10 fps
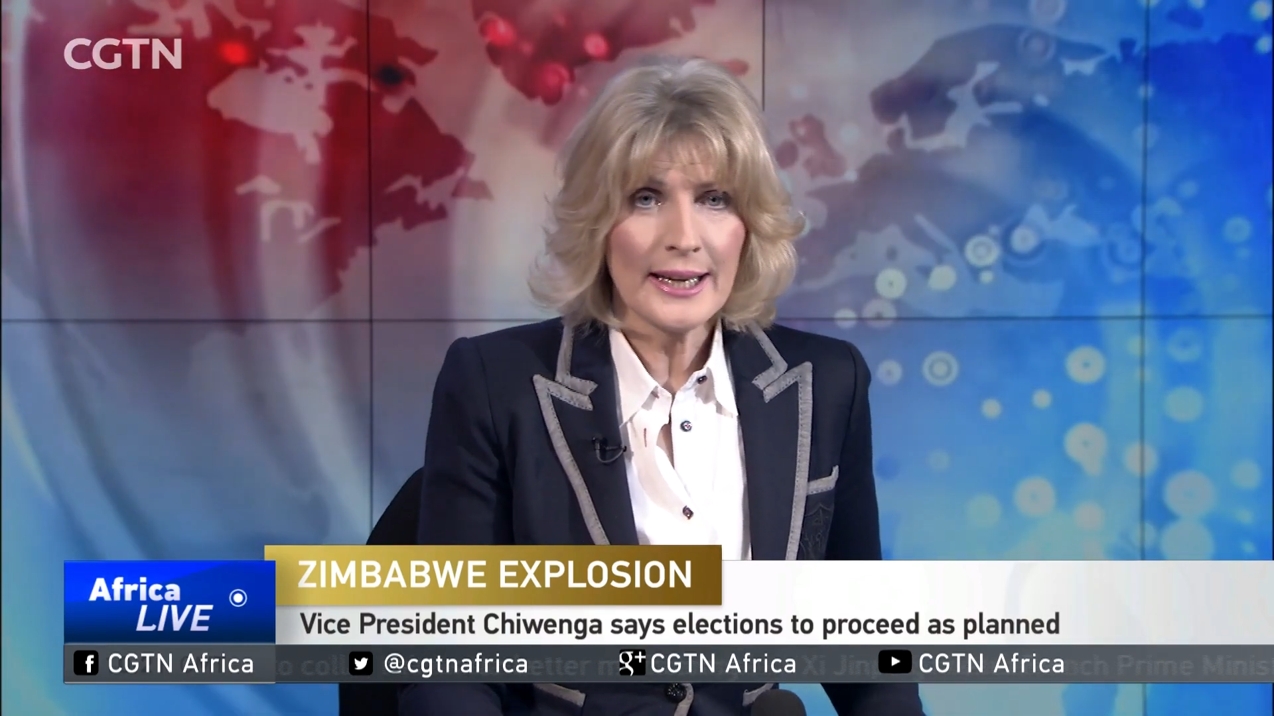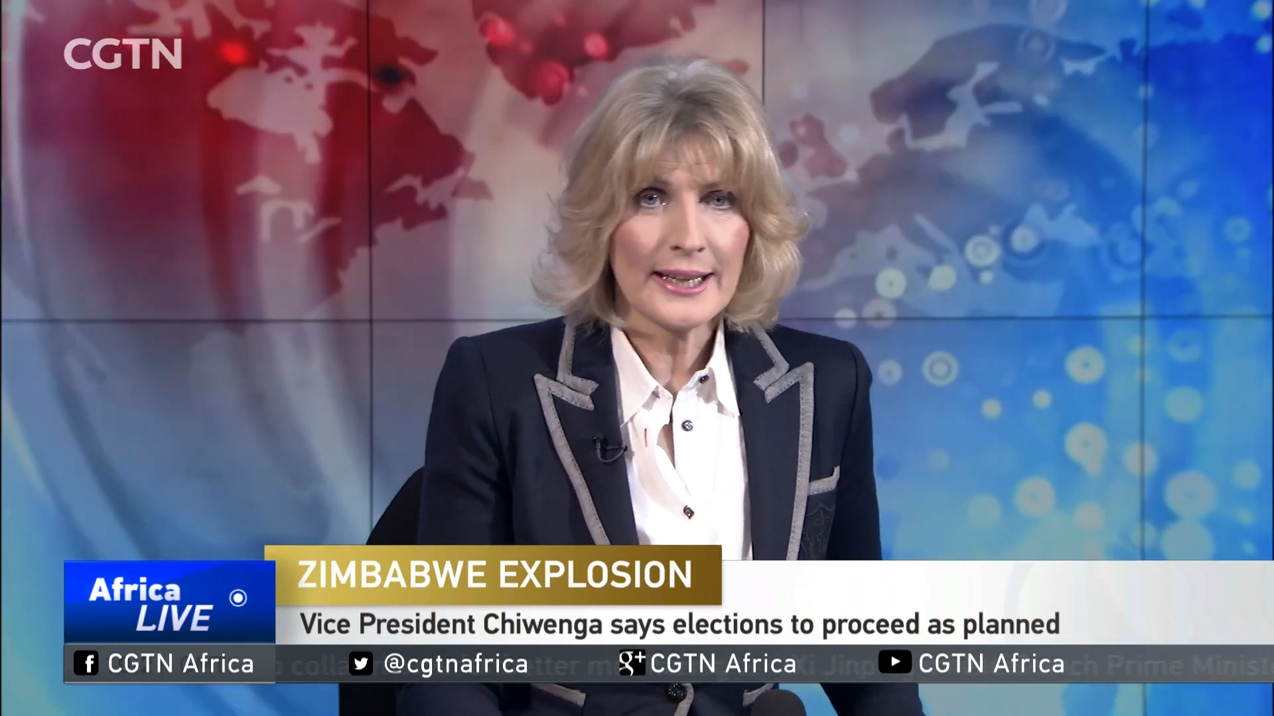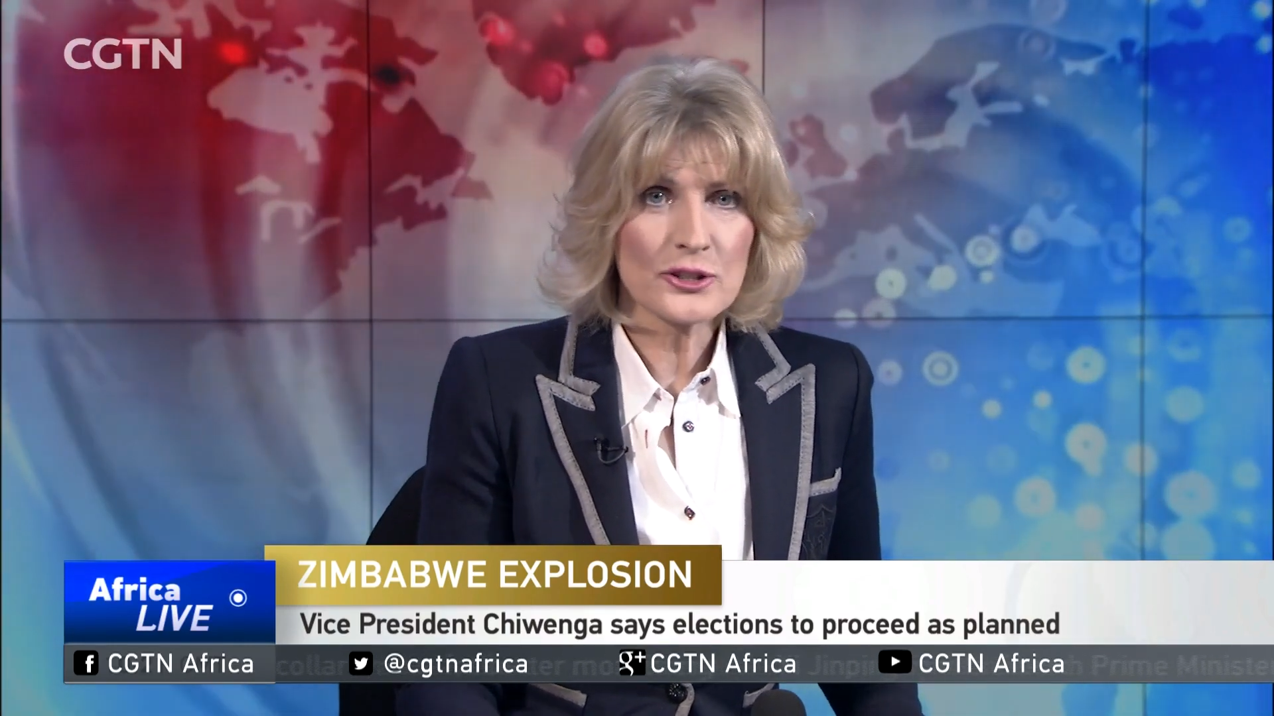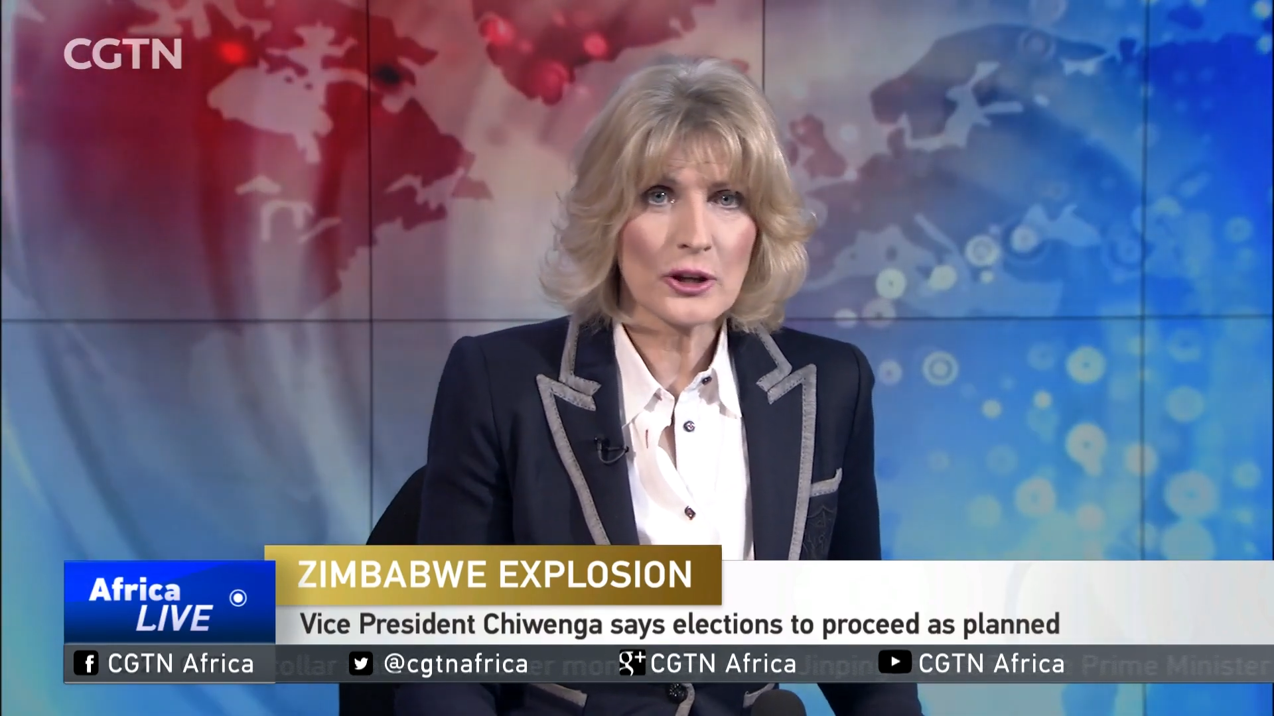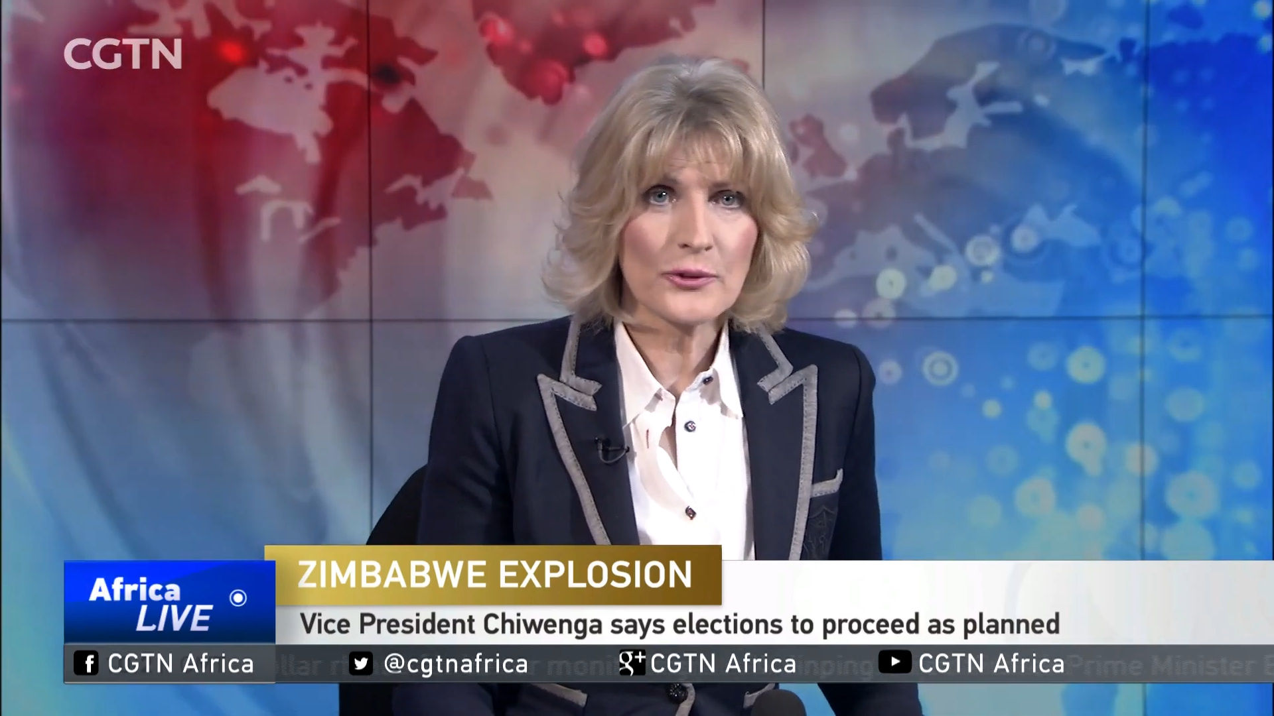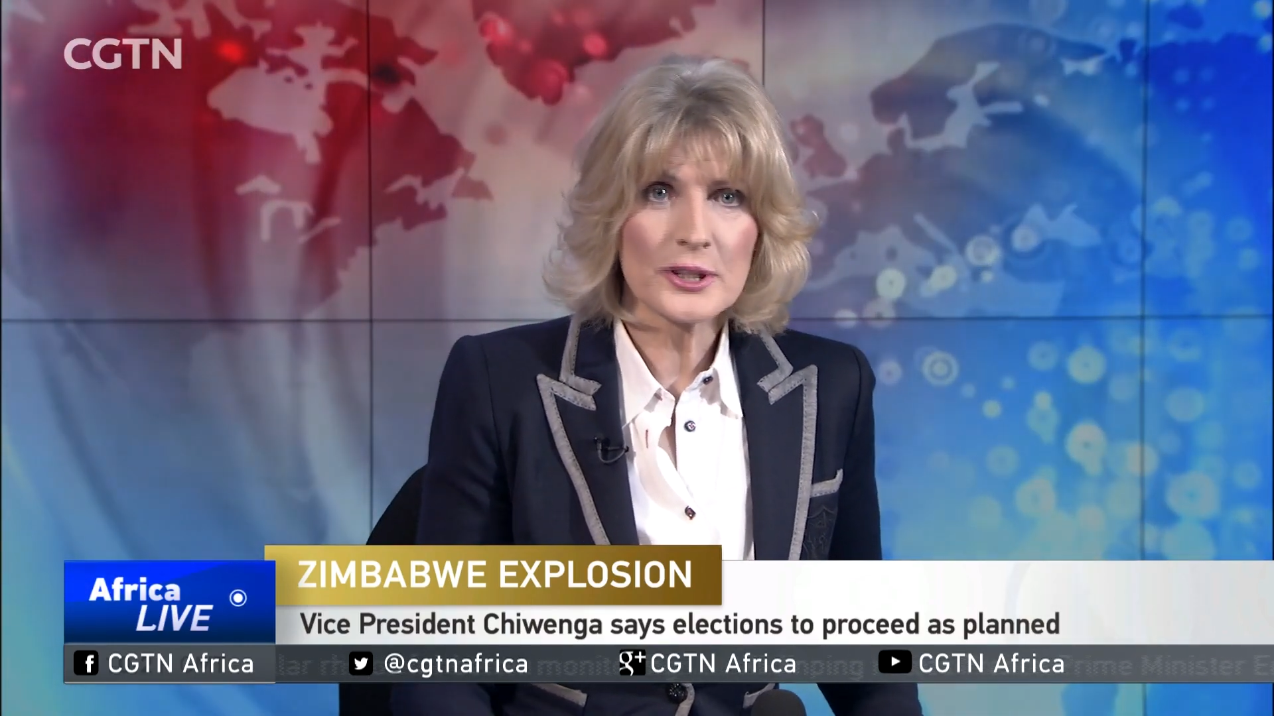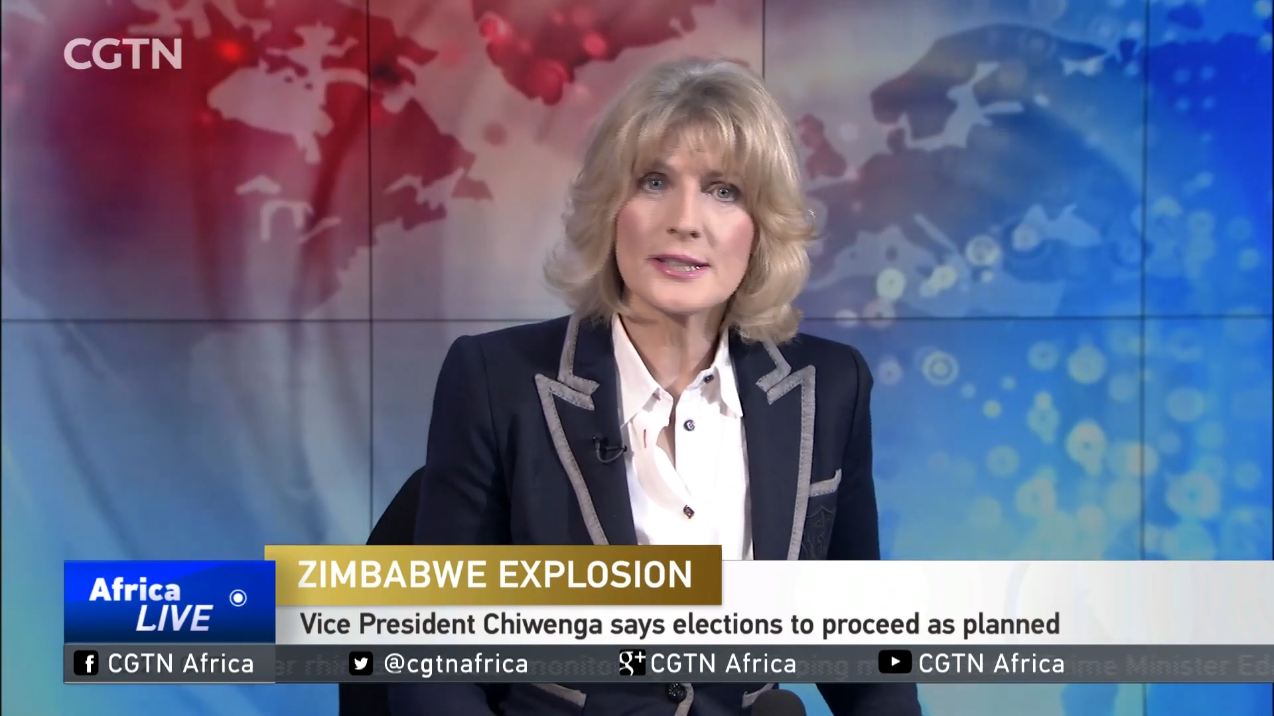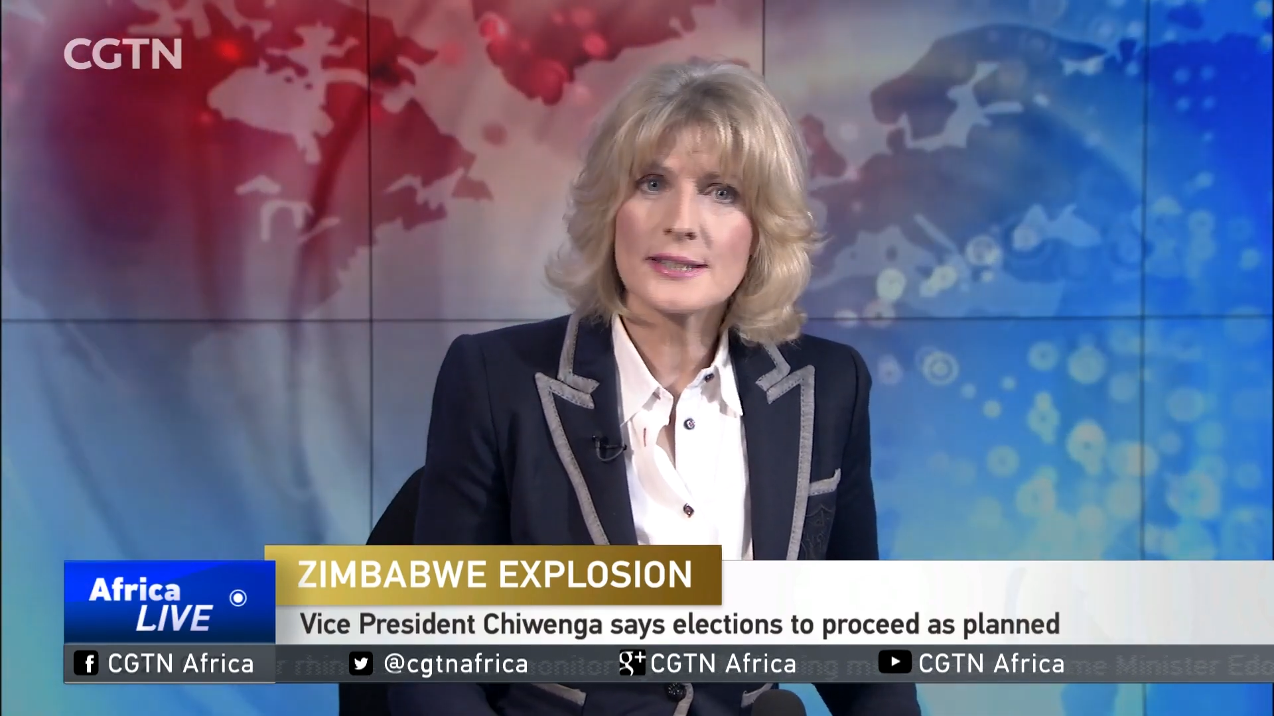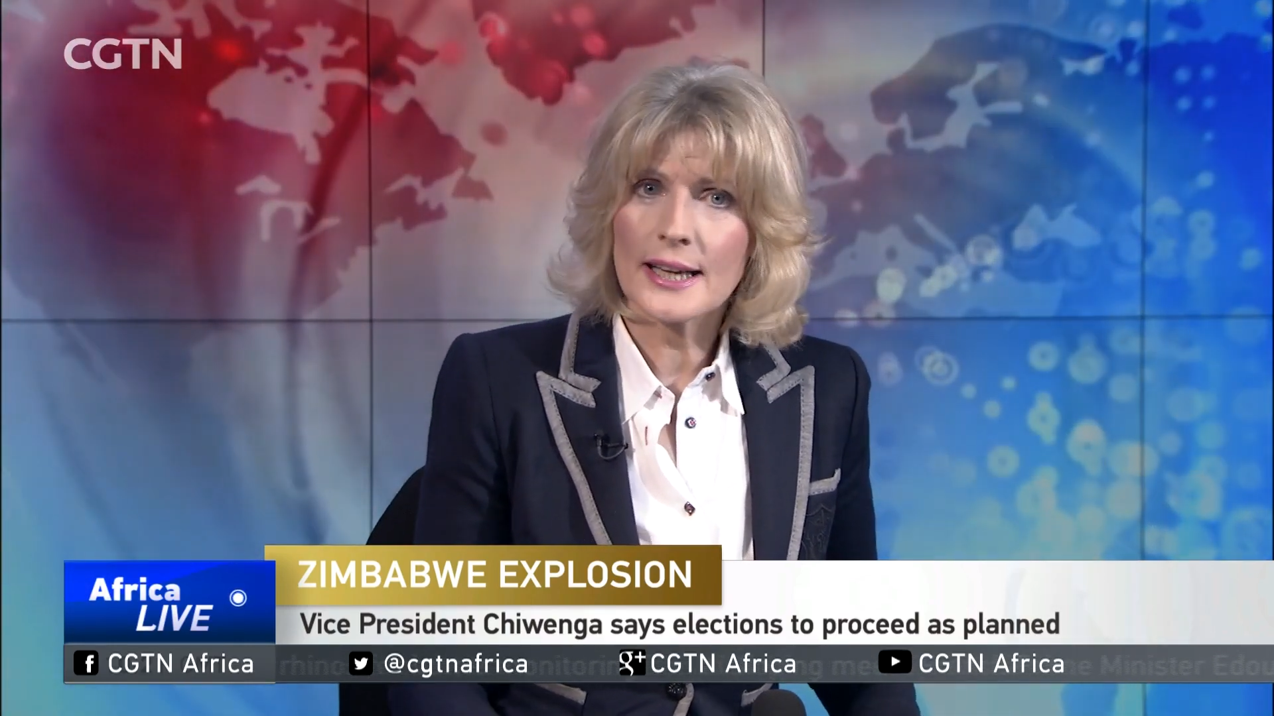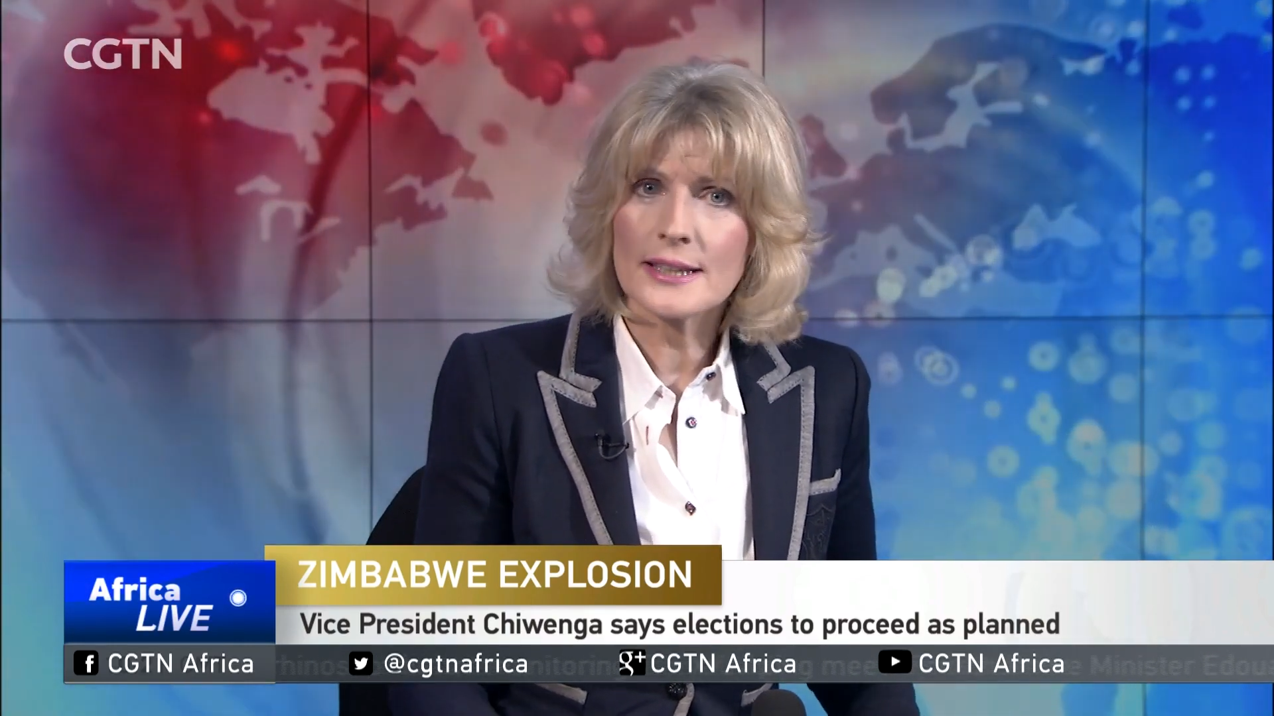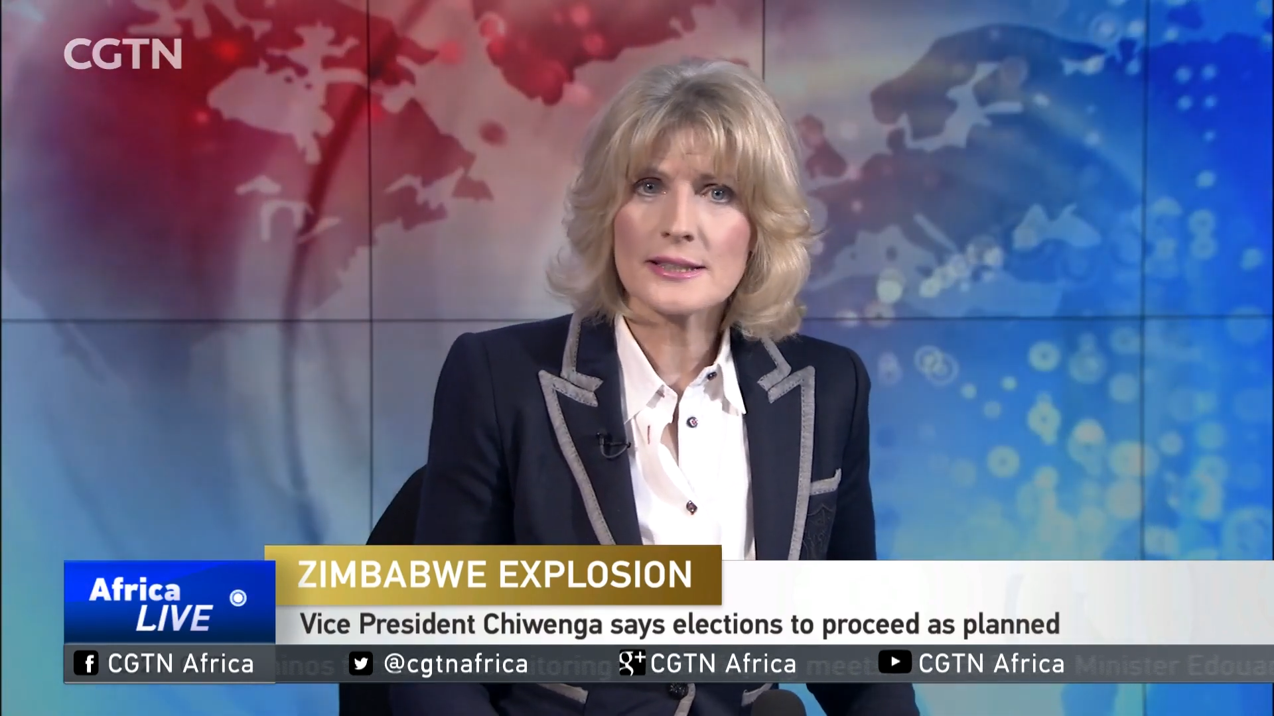He's offered state